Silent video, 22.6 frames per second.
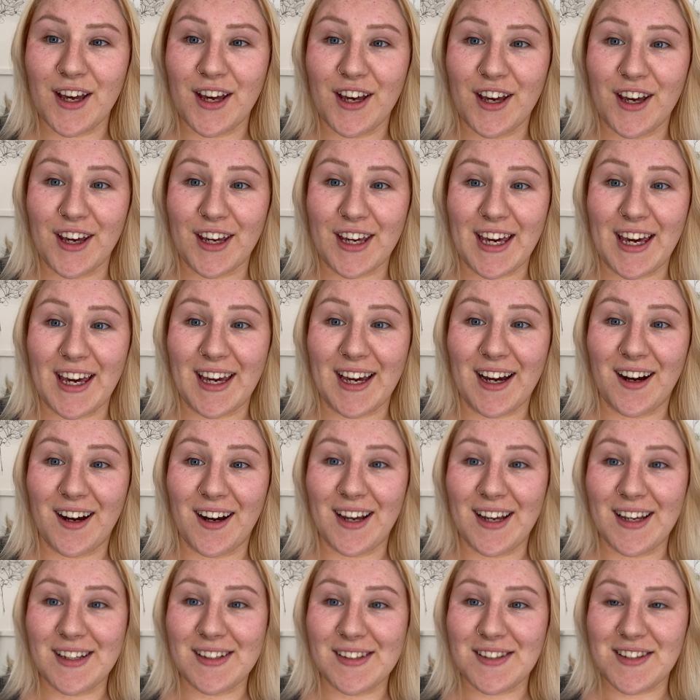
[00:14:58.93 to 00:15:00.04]
Okay
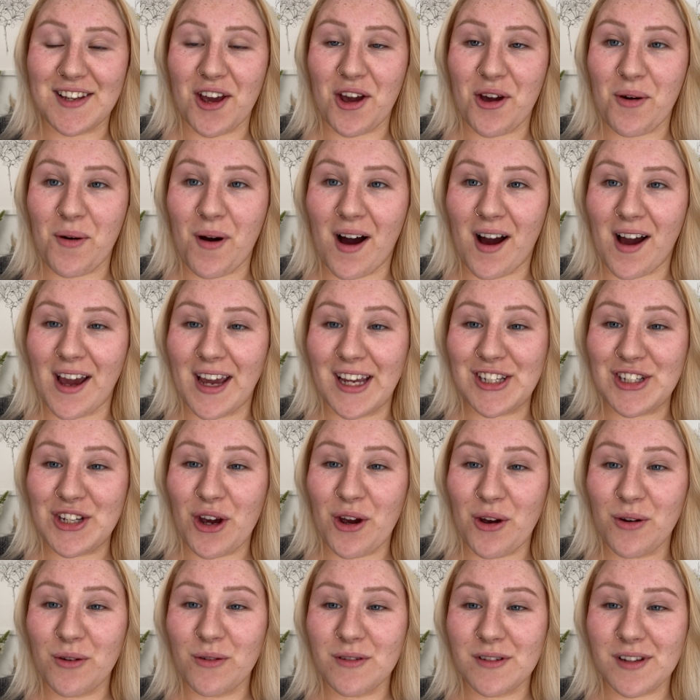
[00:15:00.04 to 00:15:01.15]
guys, so I
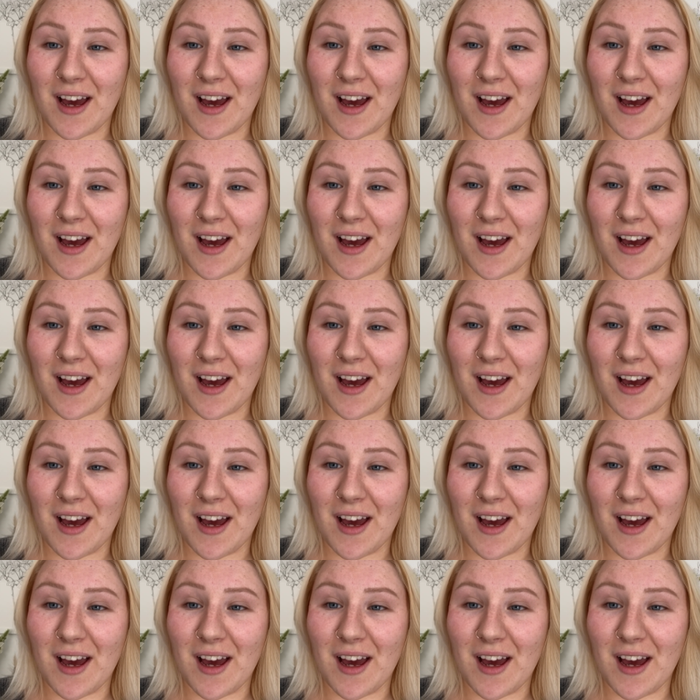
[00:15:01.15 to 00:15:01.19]
toned